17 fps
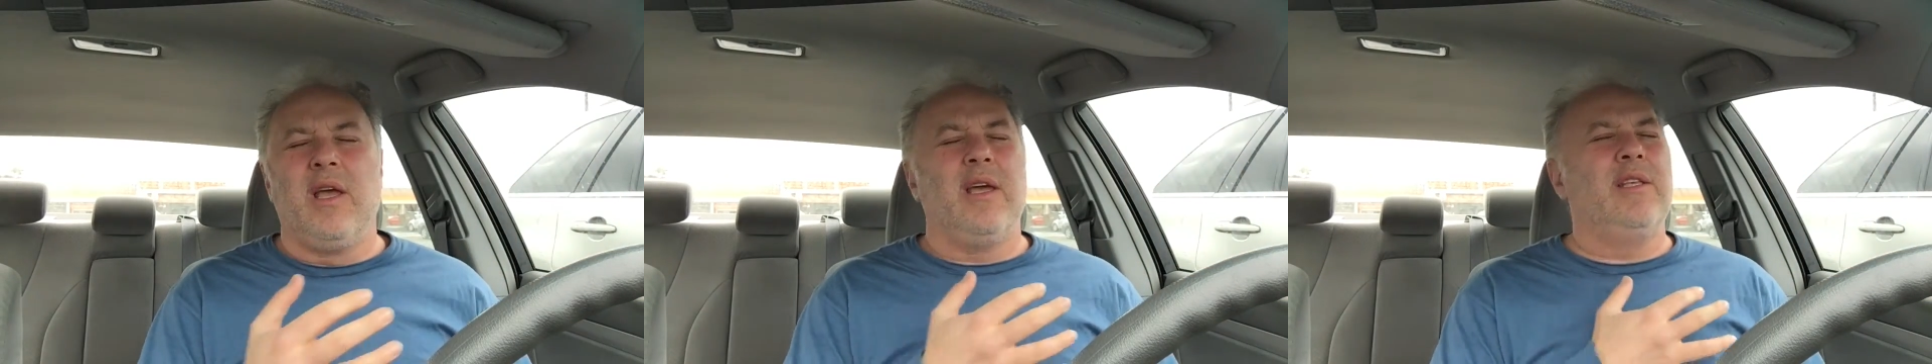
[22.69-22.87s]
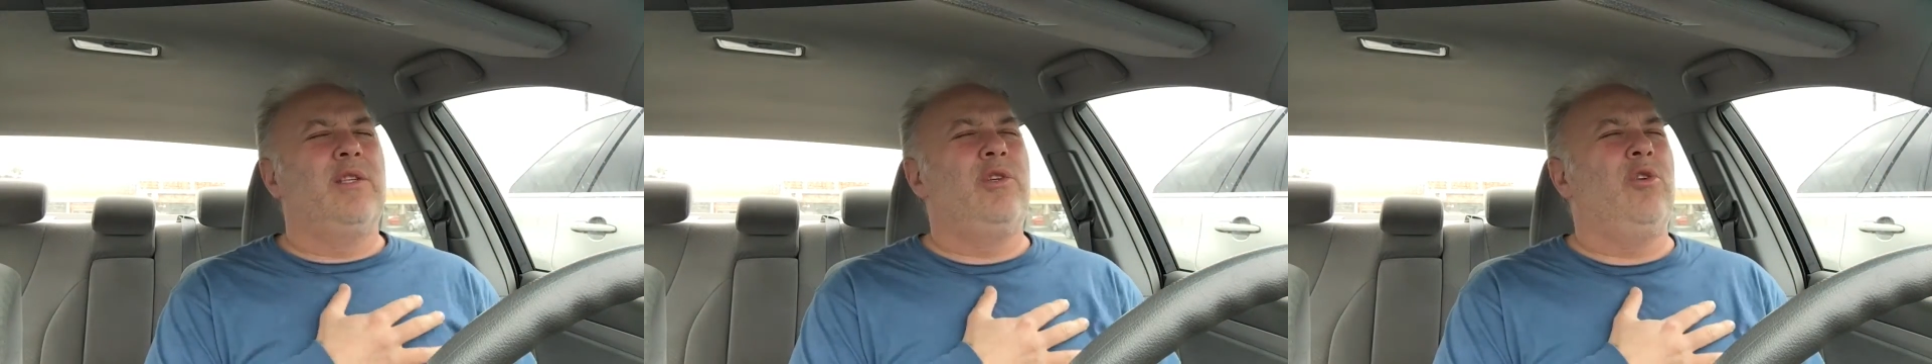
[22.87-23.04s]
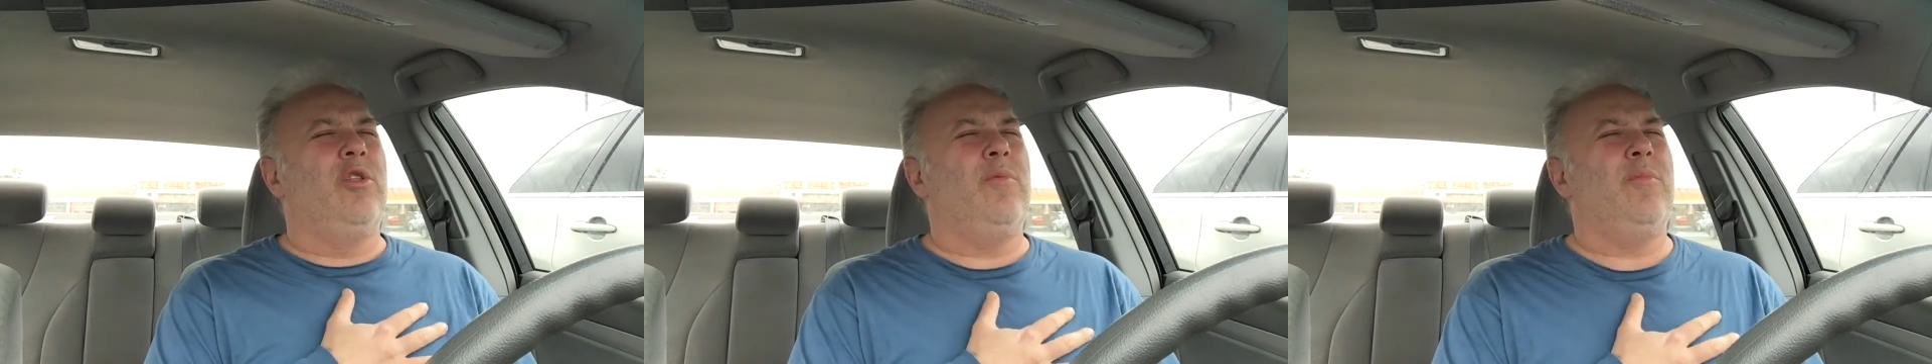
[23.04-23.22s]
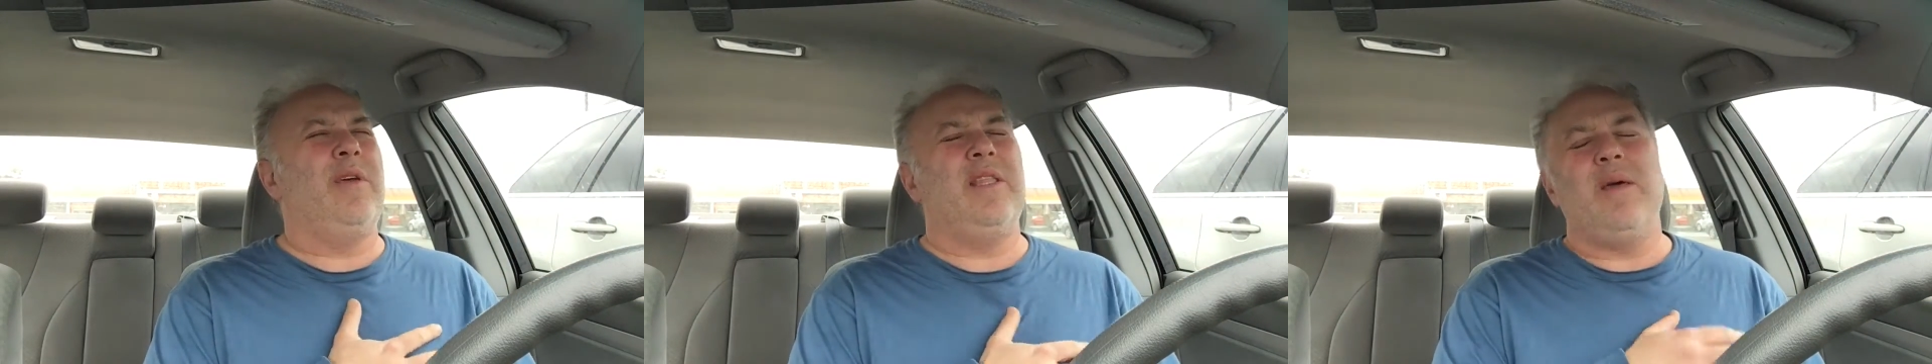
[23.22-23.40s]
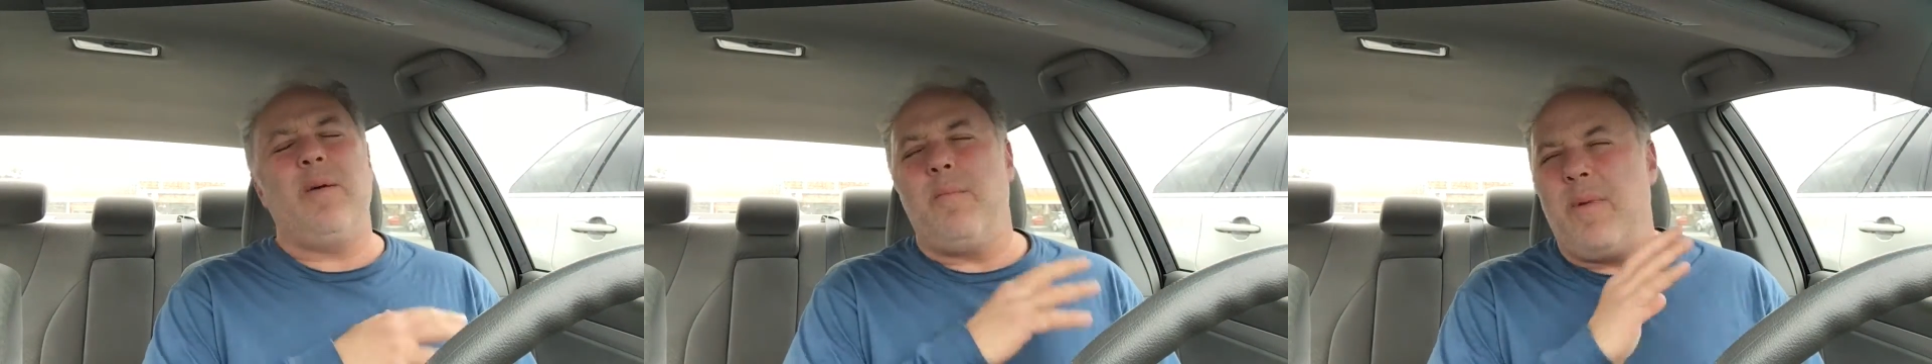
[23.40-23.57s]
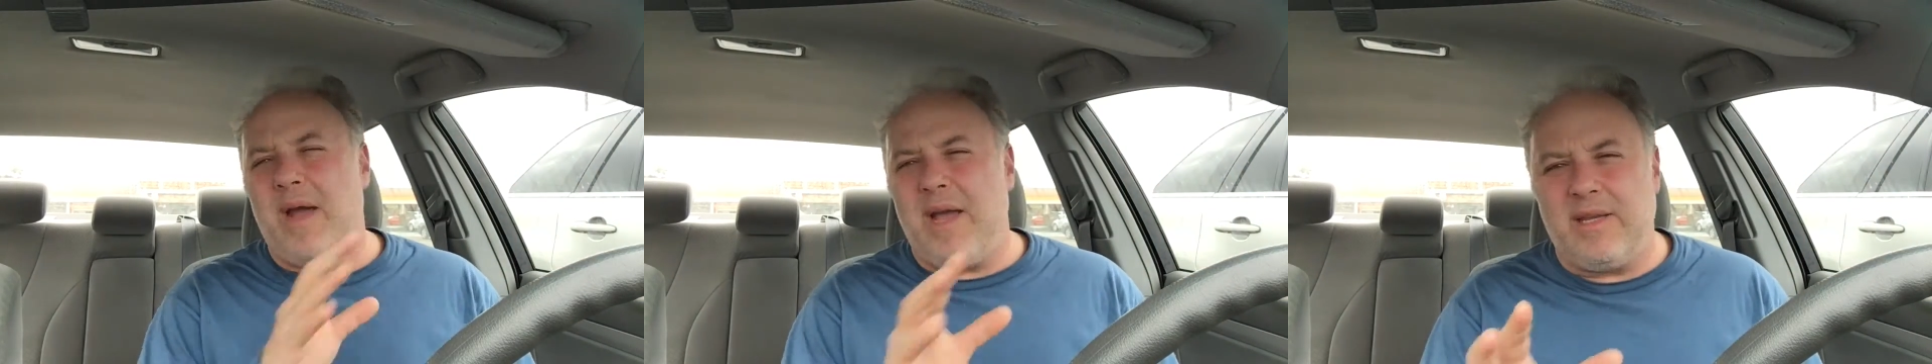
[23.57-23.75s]
it's gonna be an
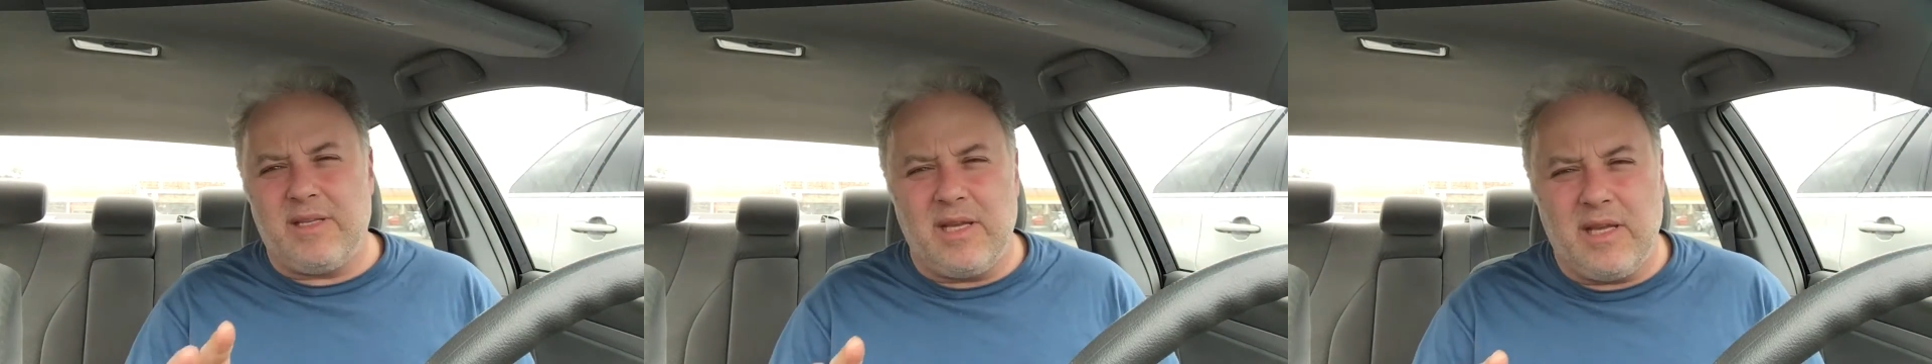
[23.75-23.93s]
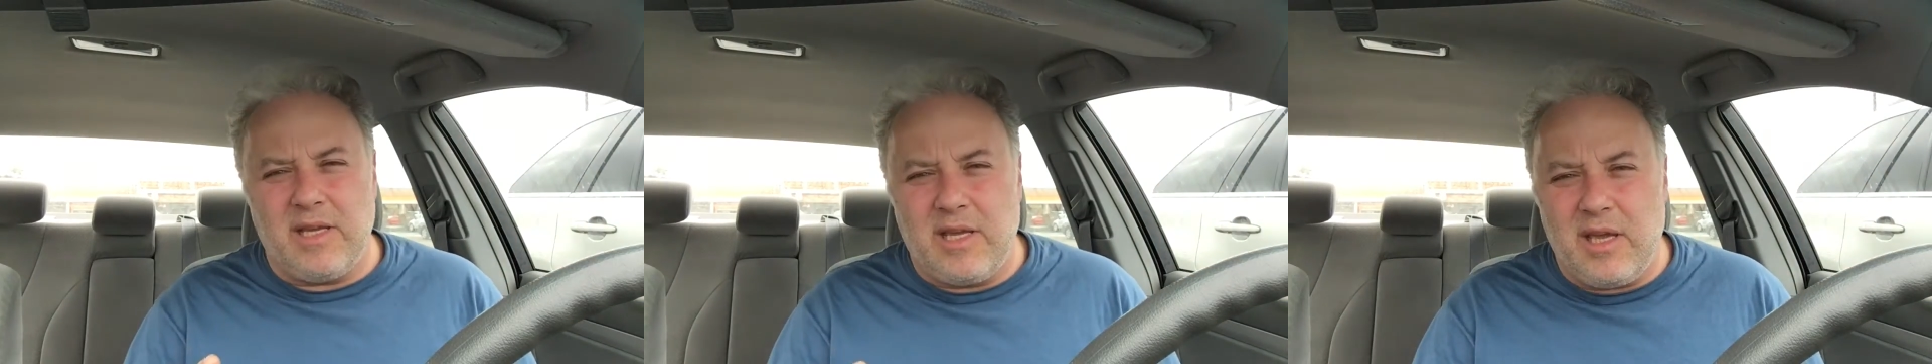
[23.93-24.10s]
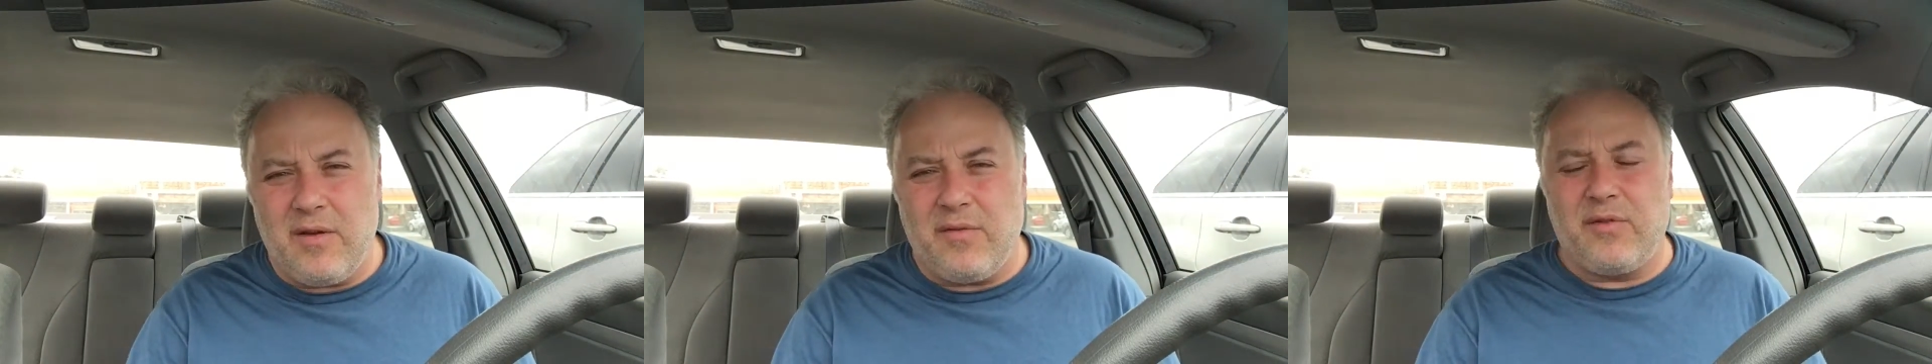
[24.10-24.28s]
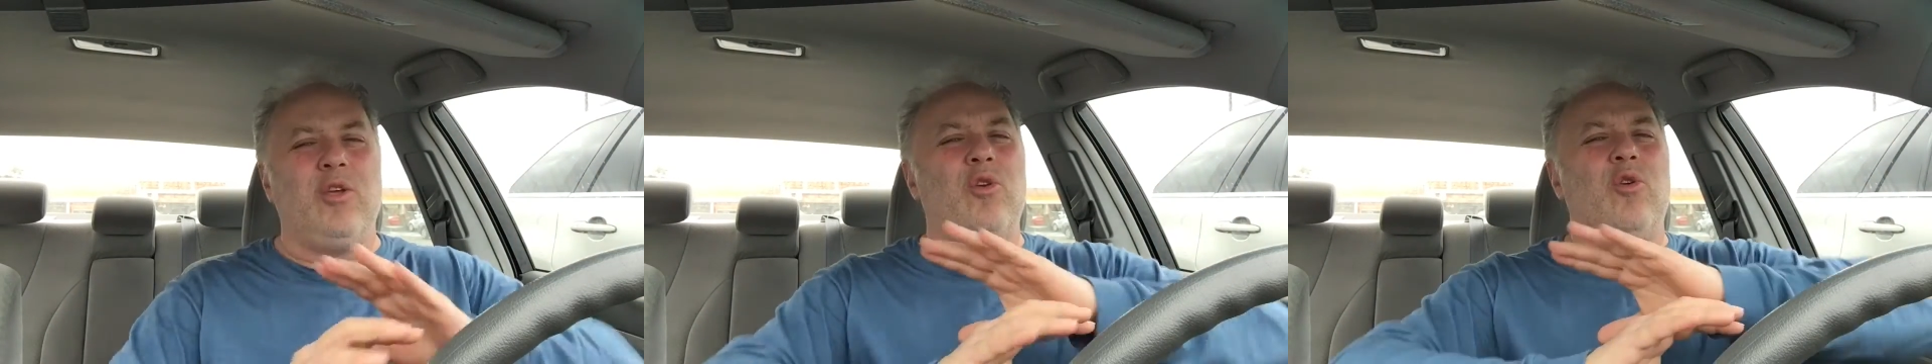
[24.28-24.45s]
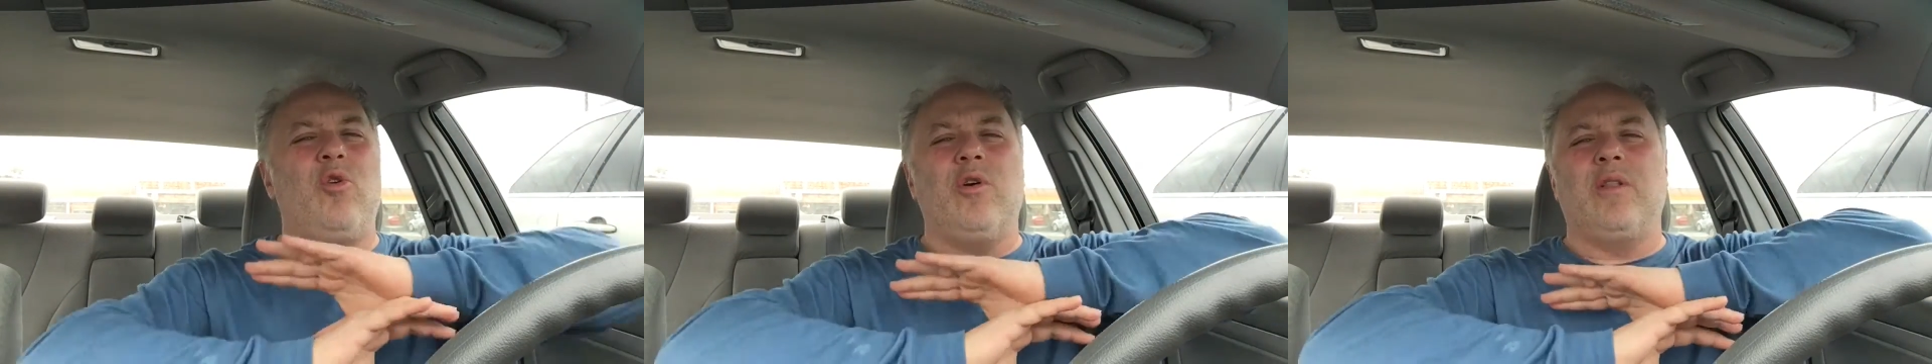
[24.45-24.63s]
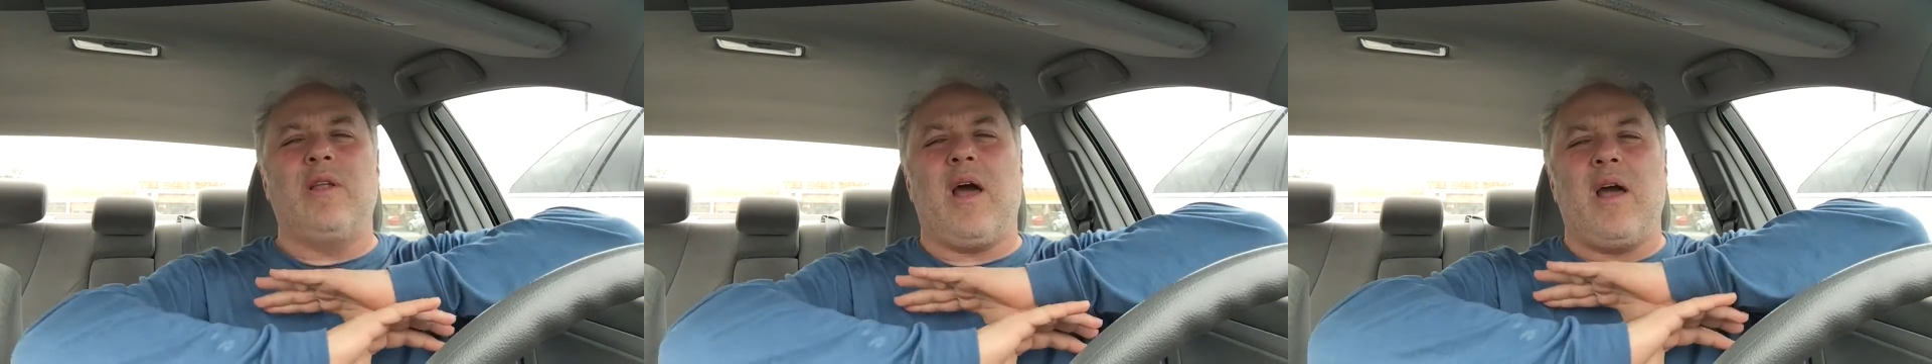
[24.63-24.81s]
amazing gift. You're
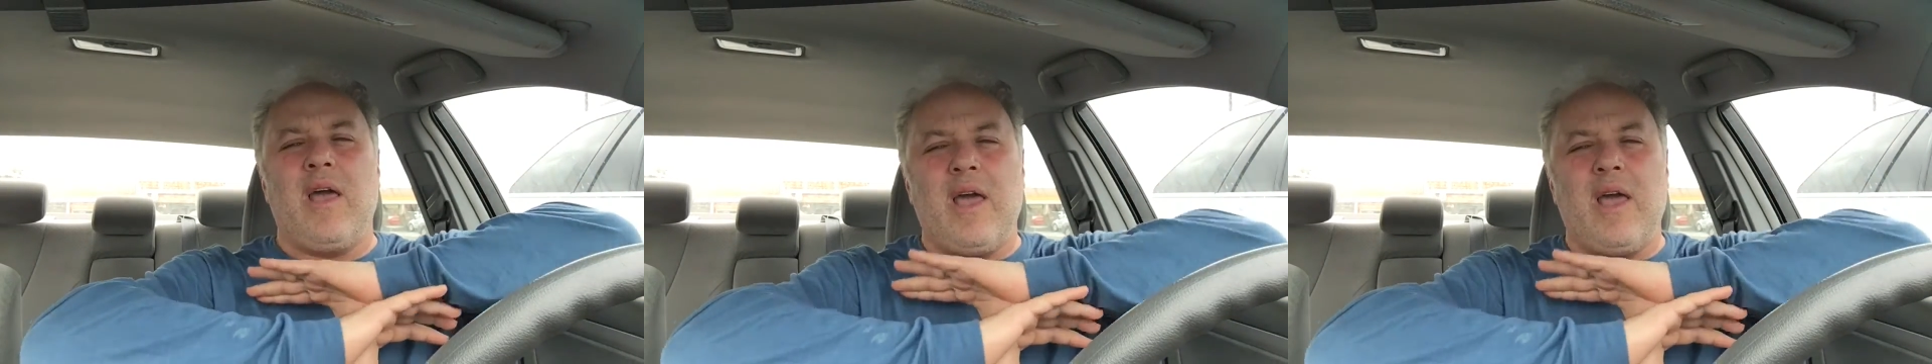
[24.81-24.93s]
gonna